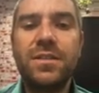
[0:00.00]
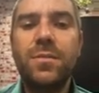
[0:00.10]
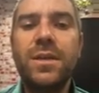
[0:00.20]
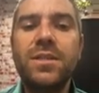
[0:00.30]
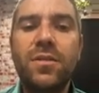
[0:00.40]
So it
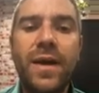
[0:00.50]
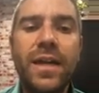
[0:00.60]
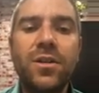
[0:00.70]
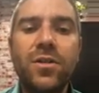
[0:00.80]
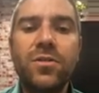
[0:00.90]
means I've had
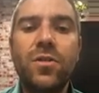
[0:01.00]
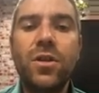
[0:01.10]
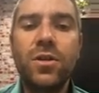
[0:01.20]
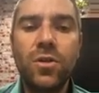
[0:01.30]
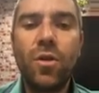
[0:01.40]
a good look,
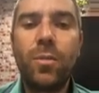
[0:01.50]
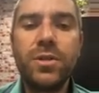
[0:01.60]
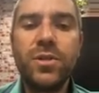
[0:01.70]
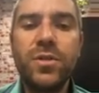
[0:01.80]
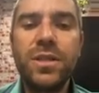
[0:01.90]
a good
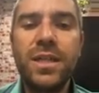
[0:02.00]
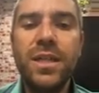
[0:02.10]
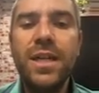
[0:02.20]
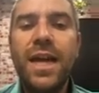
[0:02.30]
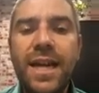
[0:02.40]
opportunity,
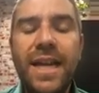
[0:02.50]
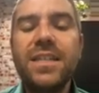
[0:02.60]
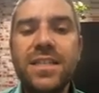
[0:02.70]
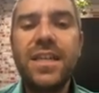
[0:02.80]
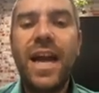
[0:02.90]
and
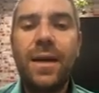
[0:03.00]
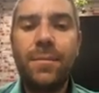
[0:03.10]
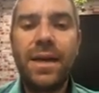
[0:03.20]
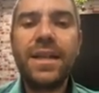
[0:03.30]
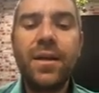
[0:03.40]
actually can't
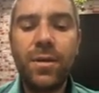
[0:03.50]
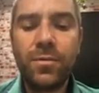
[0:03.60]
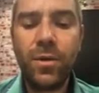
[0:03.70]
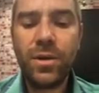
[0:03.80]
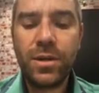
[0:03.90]
make that one
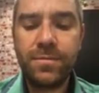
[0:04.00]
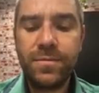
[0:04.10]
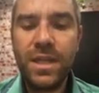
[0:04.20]
work.